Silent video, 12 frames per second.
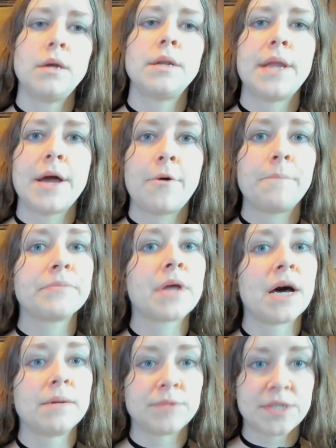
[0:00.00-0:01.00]
Now,
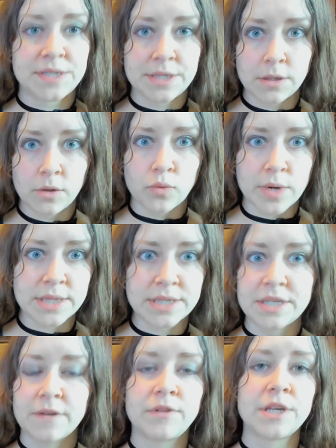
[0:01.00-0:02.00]
I'm still
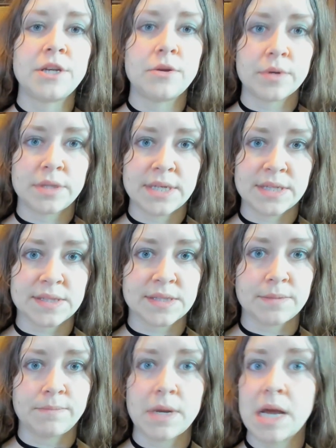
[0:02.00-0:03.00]
relatively new at
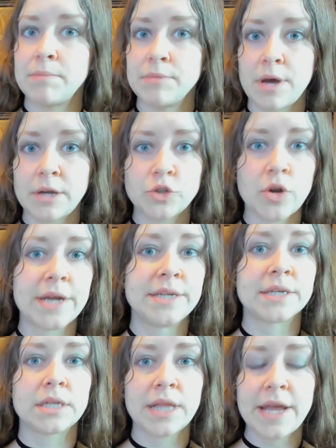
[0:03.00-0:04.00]
this. I'm not trying
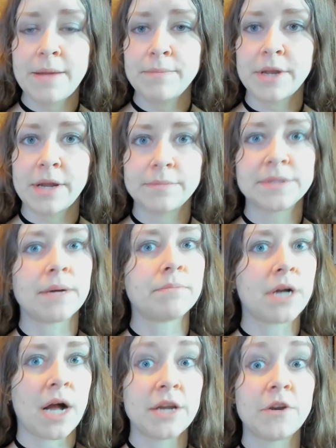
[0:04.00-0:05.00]
to claim that I'm some
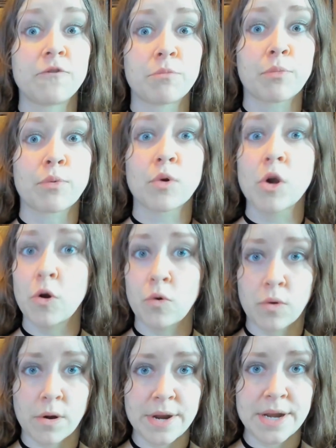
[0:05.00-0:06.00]
kind of pro
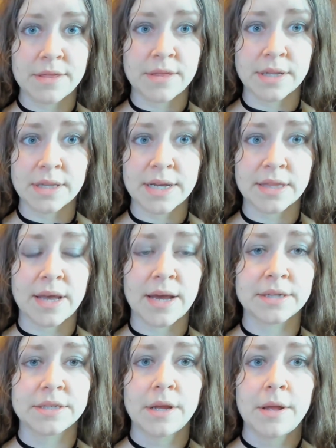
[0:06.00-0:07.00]
or anything like
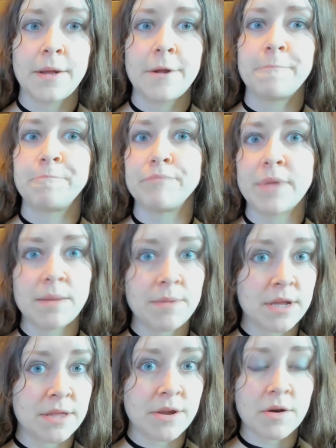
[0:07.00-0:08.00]
that.
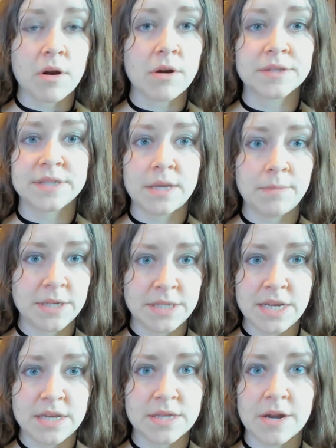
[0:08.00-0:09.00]
Maybe there are
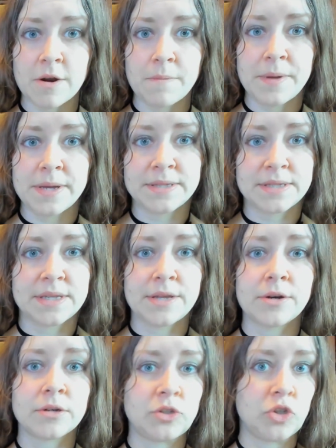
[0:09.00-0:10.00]
CBT therapists that
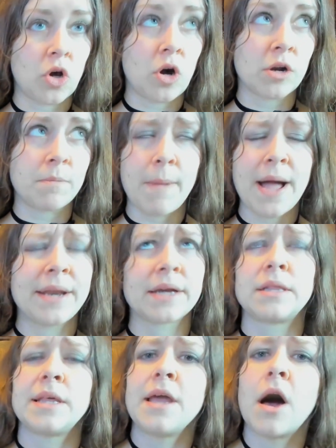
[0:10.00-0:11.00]
are
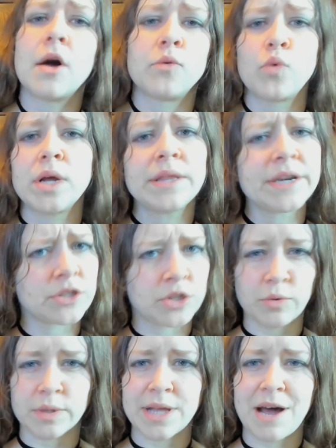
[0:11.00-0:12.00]
dogmatically unwilling
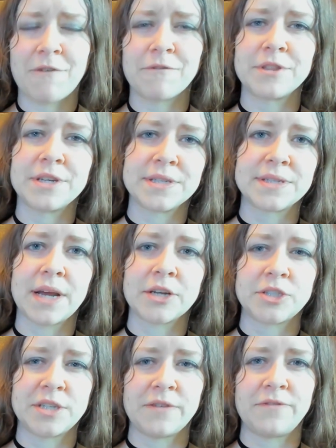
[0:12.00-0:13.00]
to allow for the
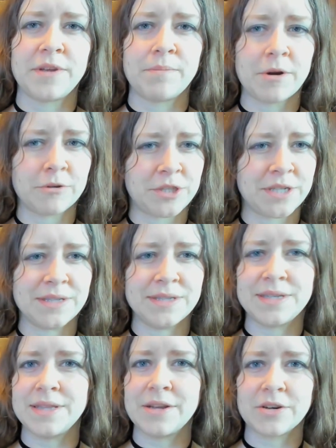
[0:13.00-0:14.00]
discussion of
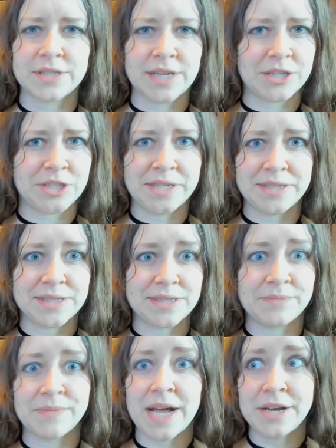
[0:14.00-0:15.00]
emotions in their
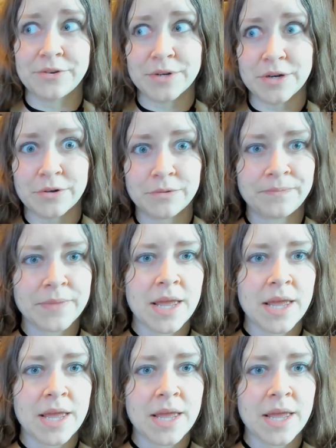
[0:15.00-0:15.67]
sessions. I don't know.